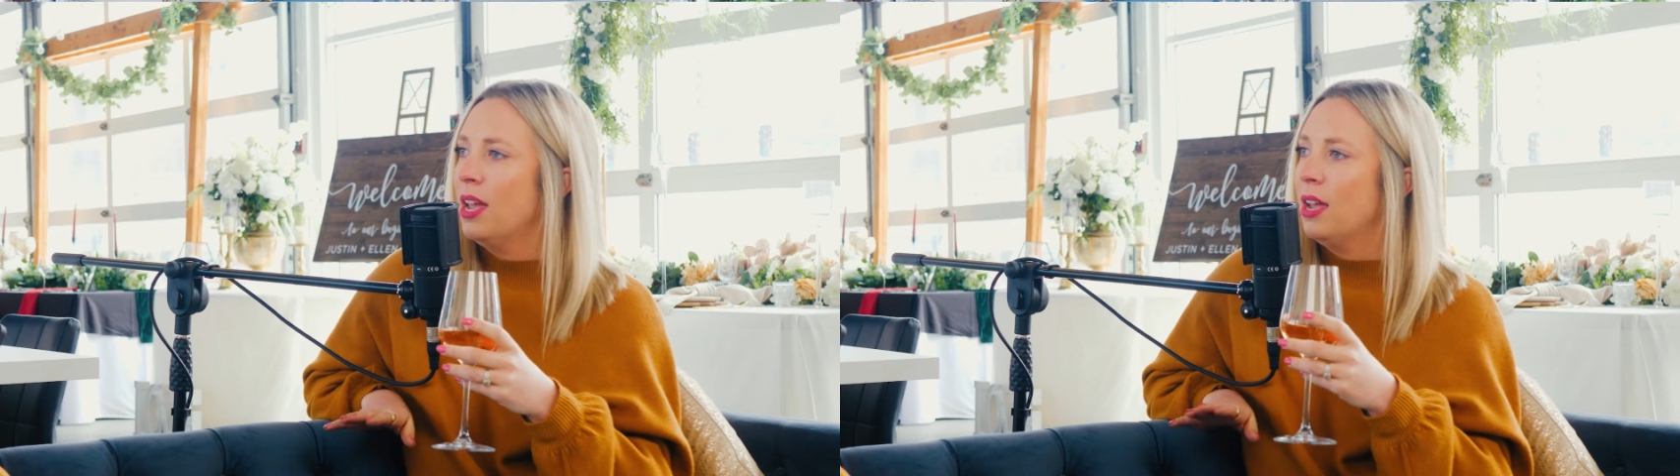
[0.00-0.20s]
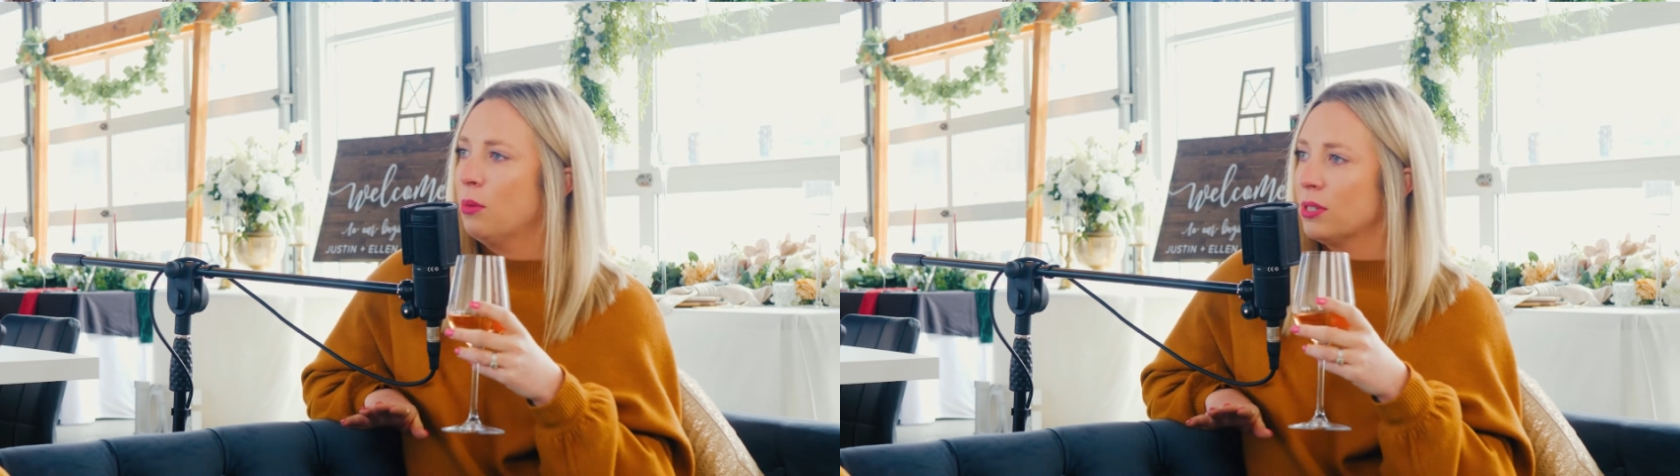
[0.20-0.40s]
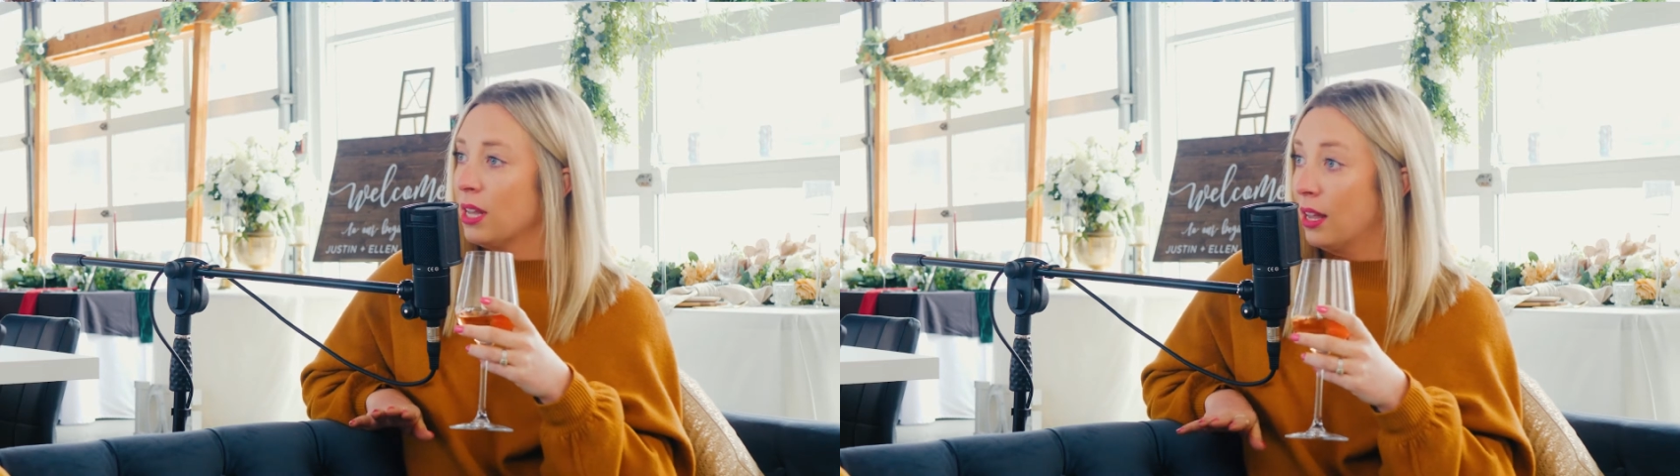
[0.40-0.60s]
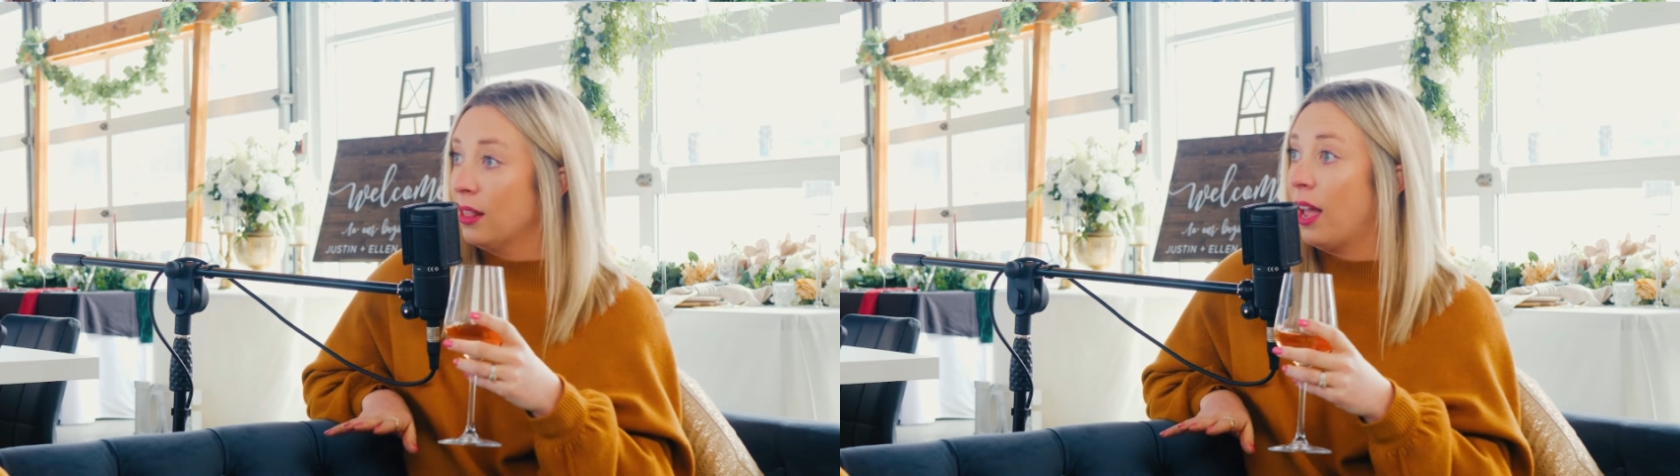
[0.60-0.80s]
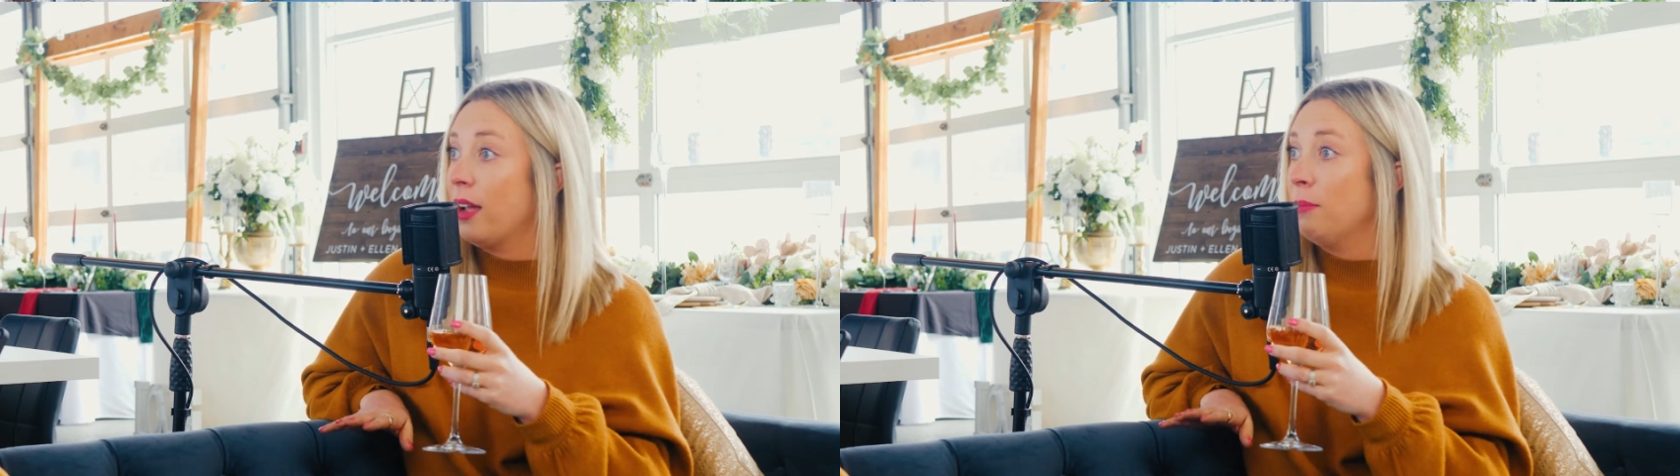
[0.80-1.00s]
it was like
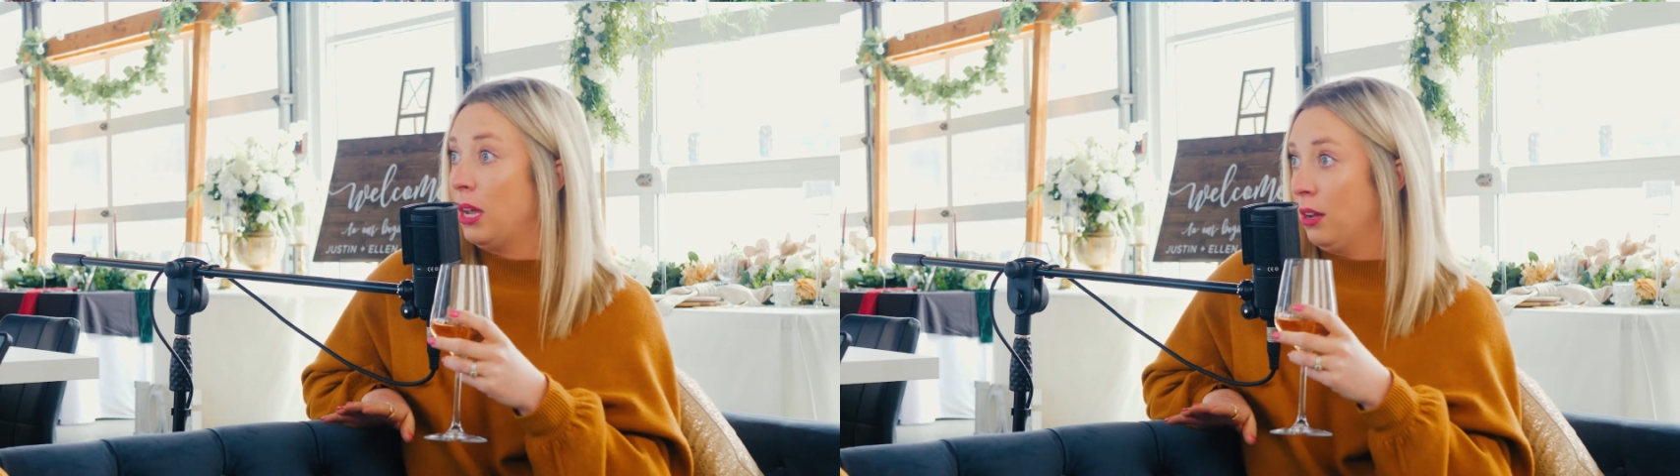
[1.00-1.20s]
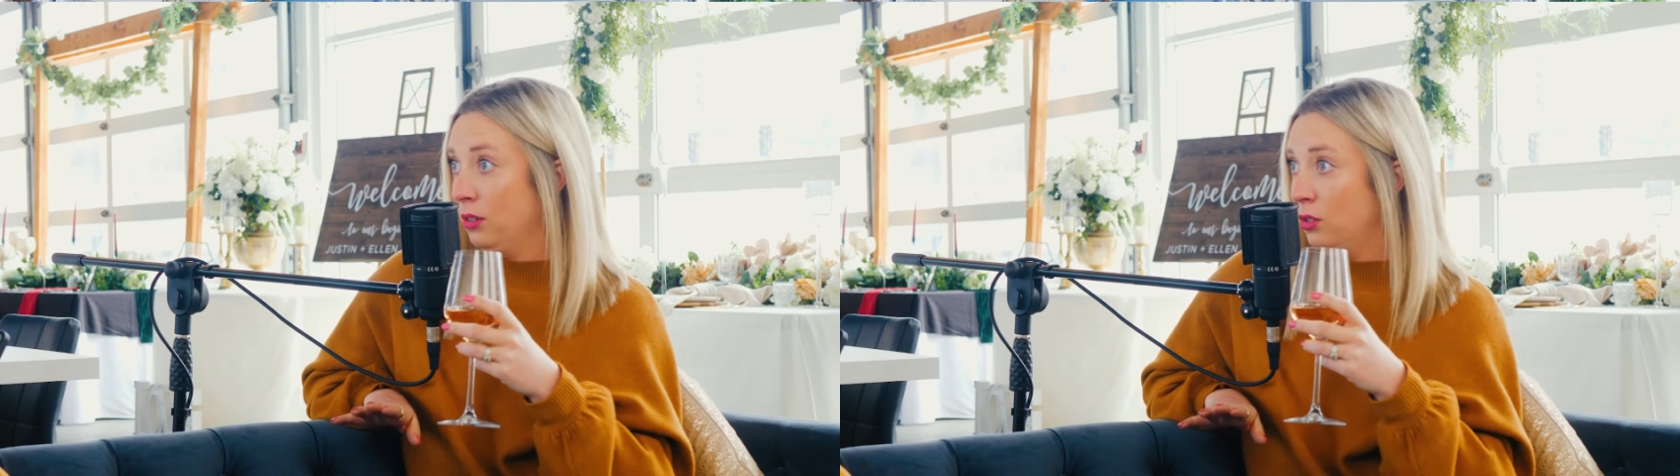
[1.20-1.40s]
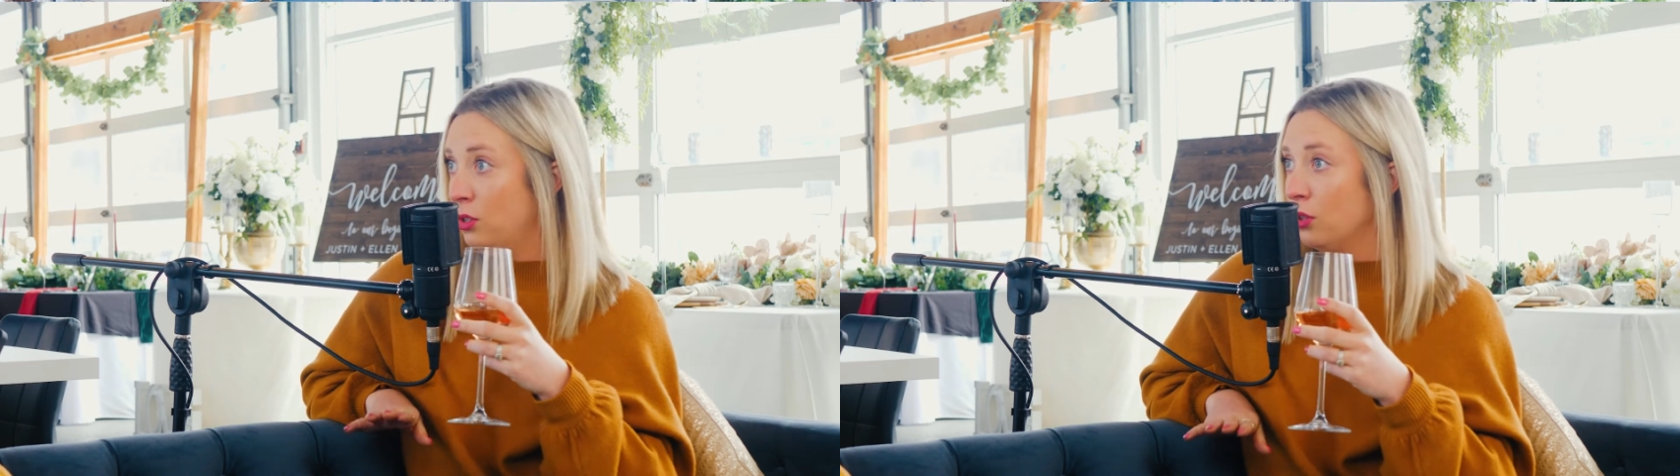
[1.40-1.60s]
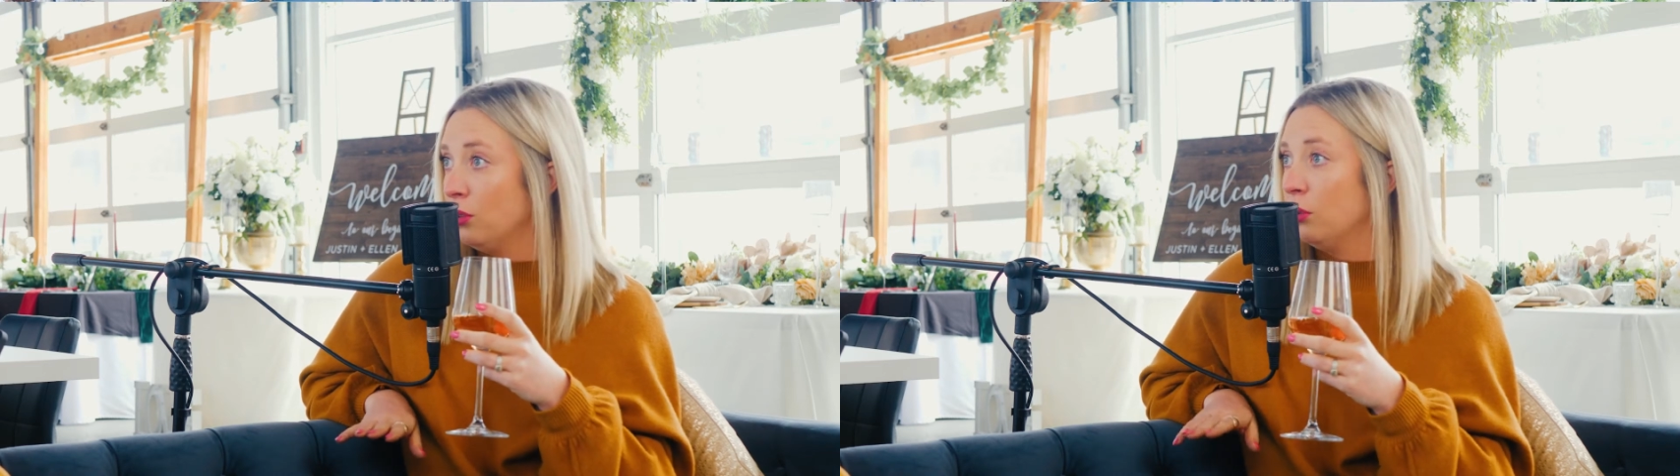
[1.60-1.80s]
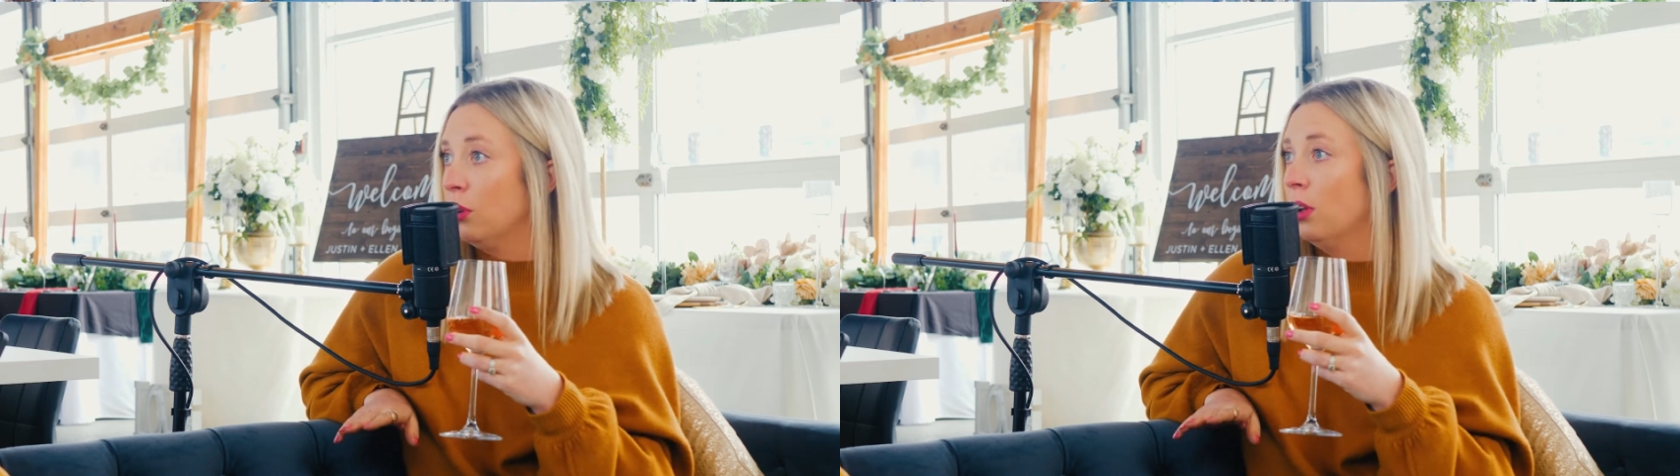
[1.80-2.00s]
climbing
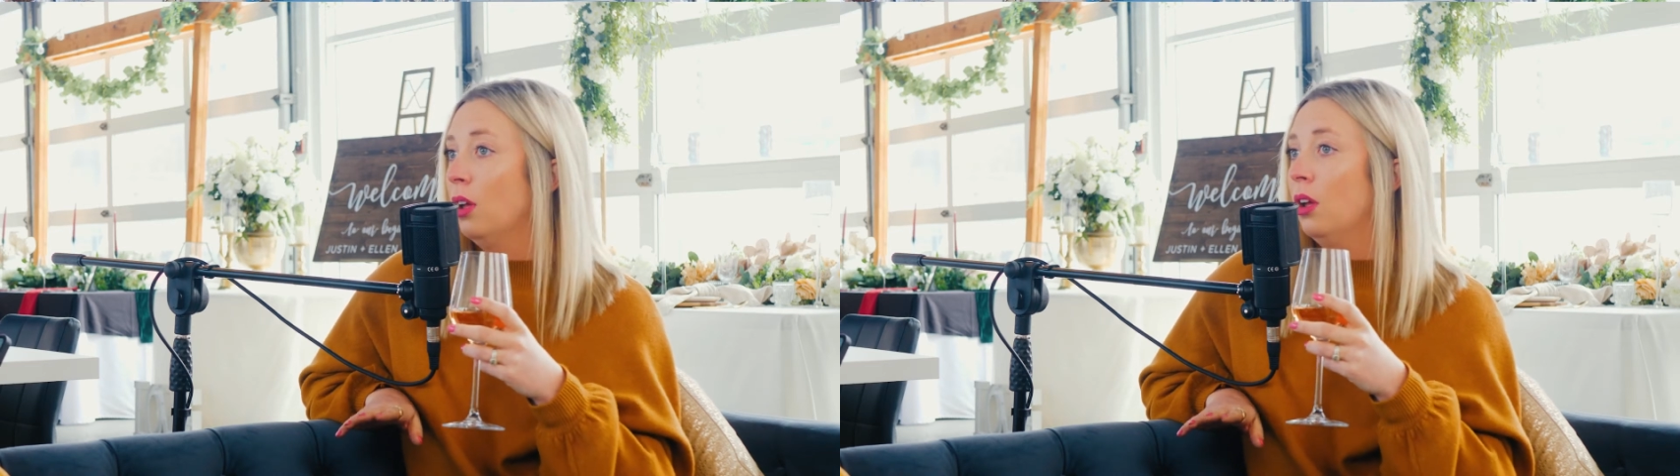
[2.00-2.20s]
to.